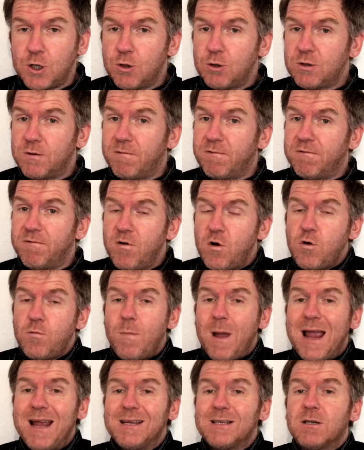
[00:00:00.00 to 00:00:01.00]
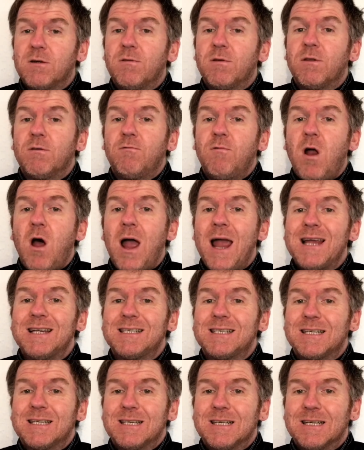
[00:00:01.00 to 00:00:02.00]
use of food banks are on the
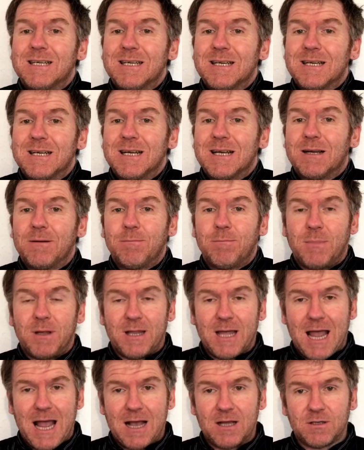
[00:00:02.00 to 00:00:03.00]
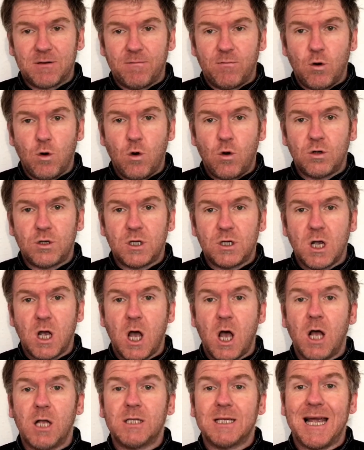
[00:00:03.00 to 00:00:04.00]
rise. But the House of Lords
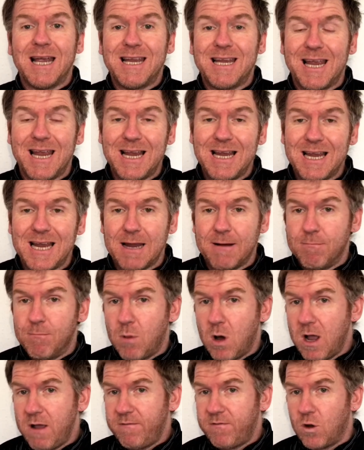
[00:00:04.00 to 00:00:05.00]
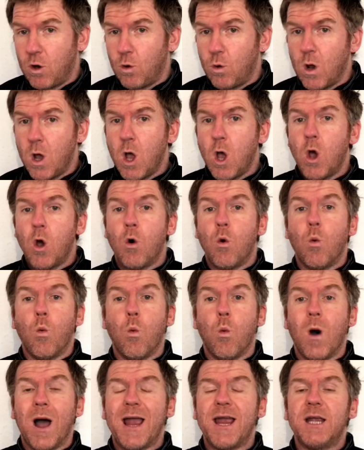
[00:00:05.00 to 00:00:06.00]
are taking, in my view,
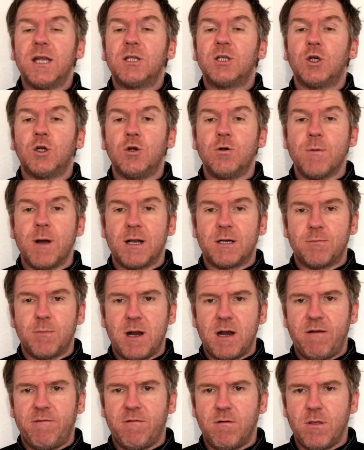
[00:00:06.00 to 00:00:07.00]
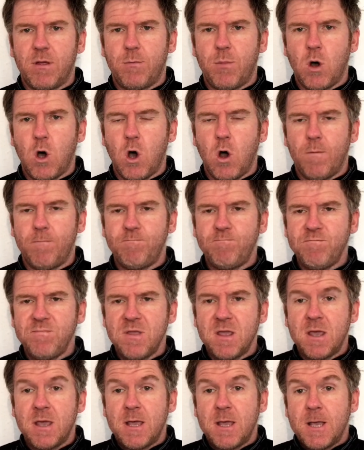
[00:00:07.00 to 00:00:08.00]
way too much money from the pot.
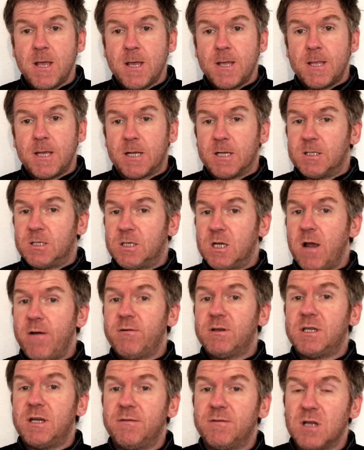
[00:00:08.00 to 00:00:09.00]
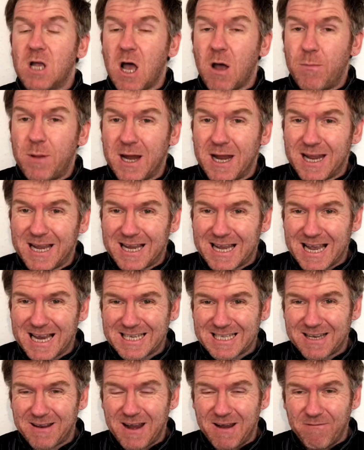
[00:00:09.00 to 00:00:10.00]
The Conservatives are being
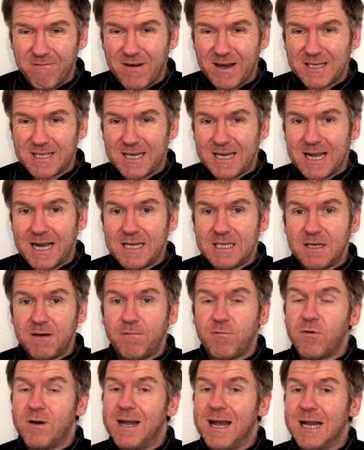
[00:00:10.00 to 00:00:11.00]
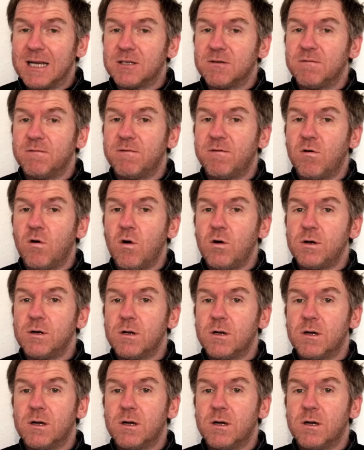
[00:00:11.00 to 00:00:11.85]
investigated for election fraud,